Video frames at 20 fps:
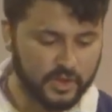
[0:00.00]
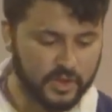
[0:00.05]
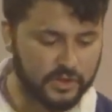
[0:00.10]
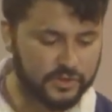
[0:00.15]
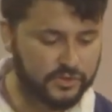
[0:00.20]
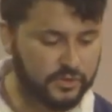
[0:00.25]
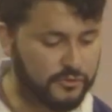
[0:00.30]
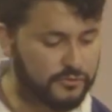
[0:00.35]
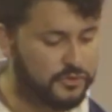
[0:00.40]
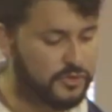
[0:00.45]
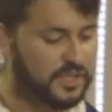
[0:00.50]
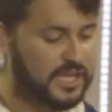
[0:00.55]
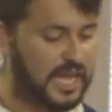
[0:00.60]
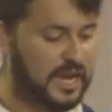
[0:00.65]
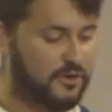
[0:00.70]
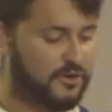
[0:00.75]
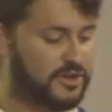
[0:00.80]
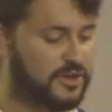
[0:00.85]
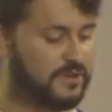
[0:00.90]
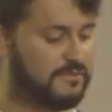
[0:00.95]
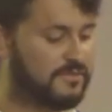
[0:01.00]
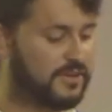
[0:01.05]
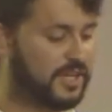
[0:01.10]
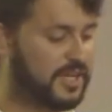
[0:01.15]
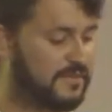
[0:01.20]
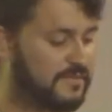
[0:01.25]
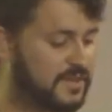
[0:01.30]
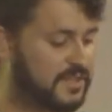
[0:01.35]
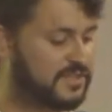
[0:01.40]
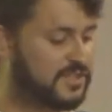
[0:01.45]
So if you carry
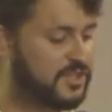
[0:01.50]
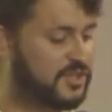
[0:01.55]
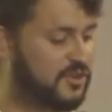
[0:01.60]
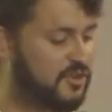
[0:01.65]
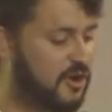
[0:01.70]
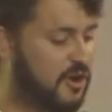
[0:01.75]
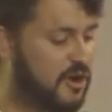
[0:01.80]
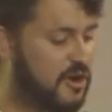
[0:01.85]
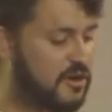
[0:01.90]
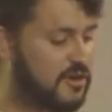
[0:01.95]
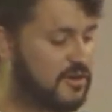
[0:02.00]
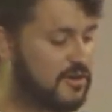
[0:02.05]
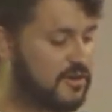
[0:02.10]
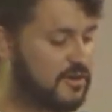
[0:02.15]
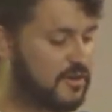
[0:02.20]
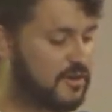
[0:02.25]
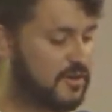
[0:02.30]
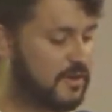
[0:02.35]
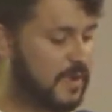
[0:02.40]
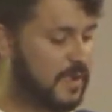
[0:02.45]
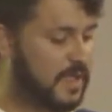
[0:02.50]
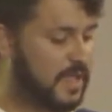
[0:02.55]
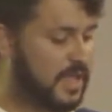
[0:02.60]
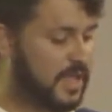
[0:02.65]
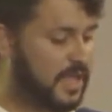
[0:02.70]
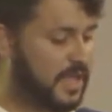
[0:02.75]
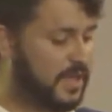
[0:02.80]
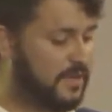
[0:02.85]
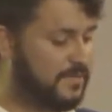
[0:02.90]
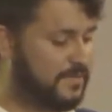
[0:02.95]
unforgiveness in your heart,
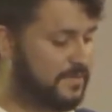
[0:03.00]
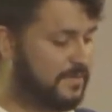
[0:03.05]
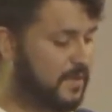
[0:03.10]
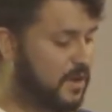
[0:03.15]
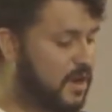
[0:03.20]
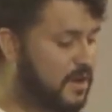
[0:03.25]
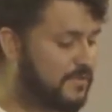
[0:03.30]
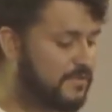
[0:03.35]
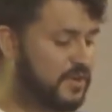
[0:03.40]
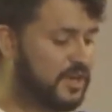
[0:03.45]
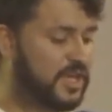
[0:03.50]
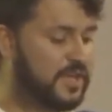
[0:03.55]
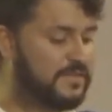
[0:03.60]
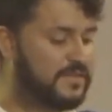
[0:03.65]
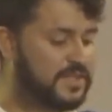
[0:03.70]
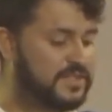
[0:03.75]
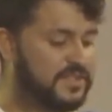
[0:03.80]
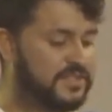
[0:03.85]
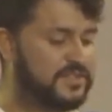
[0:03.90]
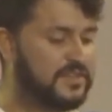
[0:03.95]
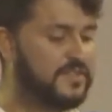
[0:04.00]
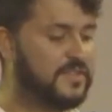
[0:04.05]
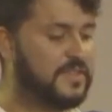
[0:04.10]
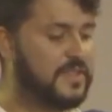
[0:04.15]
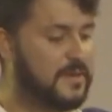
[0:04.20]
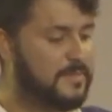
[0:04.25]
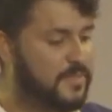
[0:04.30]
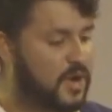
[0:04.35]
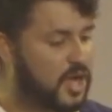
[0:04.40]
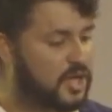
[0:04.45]
if unforgiveness is something
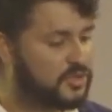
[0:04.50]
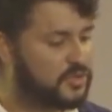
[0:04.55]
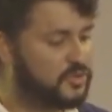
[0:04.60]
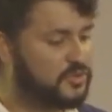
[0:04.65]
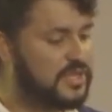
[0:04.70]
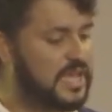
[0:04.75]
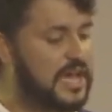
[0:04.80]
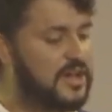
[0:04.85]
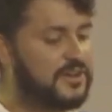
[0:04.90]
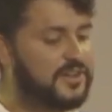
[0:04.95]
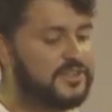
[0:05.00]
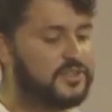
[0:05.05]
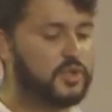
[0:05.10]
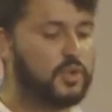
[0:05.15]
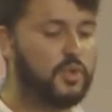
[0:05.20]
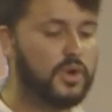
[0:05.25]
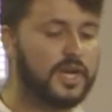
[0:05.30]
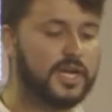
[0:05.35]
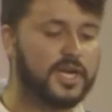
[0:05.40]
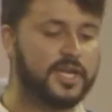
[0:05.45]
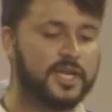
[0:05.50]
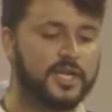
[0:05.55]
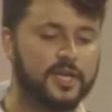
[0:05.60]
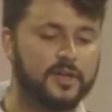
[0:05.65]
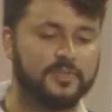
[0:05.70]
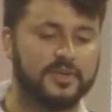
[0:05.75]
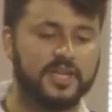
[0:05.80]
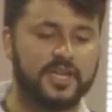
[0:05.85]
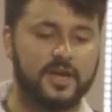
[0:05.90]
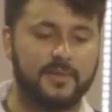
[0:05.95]
that bogs you down, it's quickly going
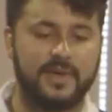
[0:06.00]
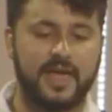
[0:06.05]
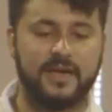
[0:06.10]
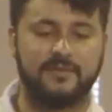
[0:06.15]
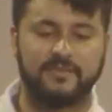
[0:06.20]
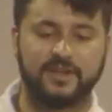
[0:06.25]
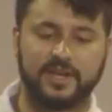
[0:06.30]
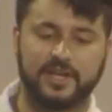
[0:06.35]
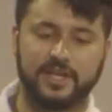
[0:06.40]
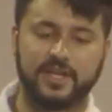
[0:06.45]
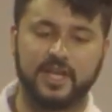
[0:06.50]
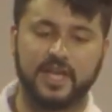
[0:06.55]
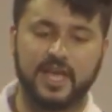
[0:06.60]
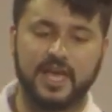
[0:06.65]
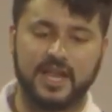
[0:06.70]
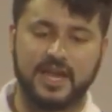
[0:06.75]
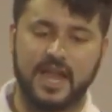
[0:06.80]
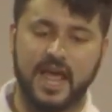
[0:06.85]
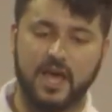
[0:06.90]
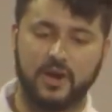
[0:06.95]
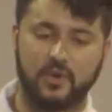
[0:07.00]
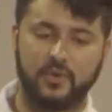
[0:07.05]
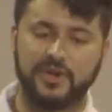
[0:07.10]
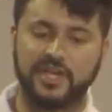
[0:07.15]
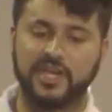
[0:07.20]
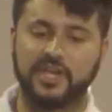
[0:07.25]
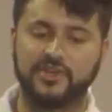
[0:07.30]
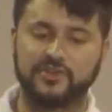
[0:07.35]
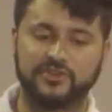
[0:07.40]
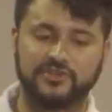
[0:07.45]
to become evident, not
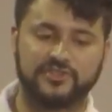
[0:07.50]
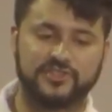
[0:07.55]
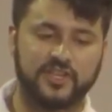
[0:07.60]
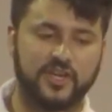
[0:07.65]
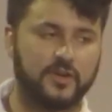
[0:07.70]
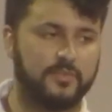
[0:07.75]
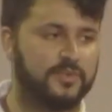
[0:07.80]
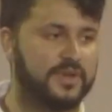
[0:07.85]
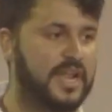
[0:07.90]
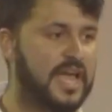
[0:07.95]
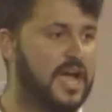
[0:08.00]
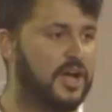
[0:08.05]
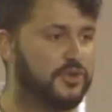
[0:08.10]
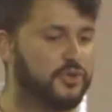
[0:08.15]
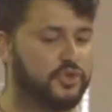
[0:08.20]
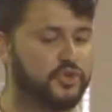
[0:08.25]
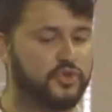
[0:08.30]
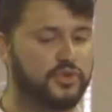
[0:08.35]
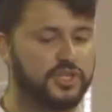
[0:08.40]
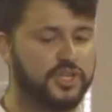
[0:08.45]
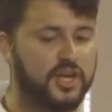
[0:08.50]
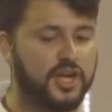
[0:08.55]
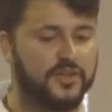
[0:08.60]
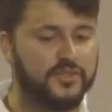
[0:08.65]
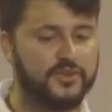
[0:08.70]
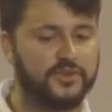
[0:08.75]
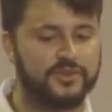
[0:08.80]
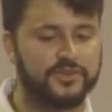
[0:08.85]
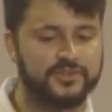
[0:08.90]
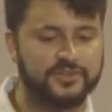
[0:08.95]
only in yourself, but how you treat
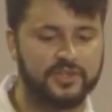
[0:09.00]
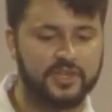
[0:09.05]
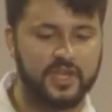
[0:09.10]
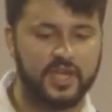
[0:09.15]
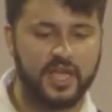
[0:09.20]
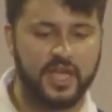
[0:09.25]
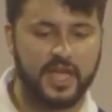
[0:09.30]
others.